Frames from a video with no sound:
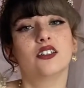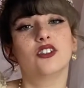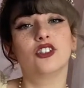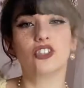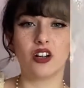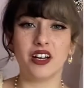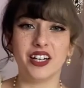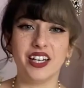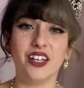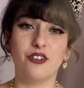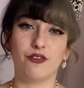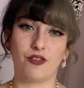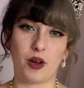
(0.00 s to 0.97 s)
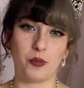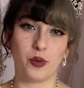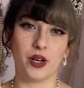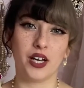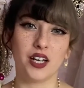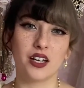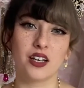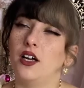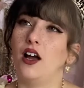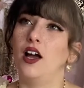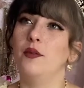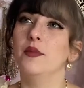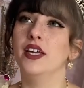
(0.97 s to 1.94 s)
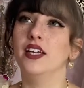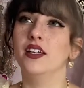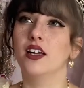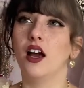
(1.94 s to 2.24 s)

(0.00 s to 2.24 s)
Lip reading: shiny fabric. I mean,